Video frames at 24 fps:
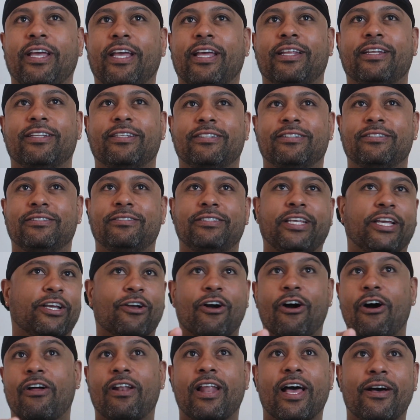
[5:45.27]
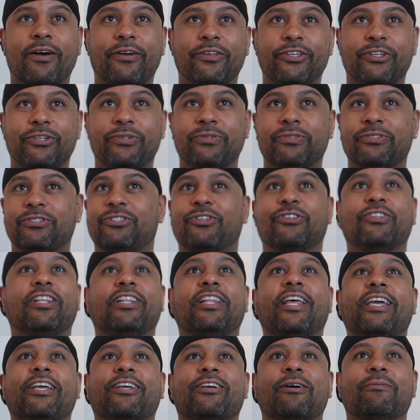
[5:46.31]
and they call out on you, yeah. so the
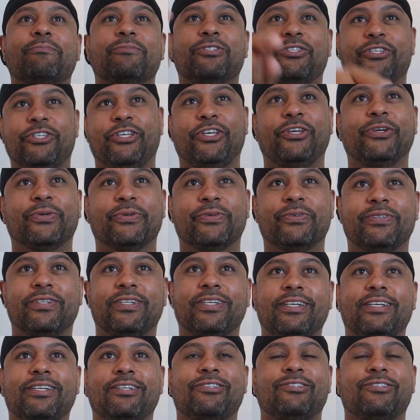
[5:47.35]
light comes to you. Yeah.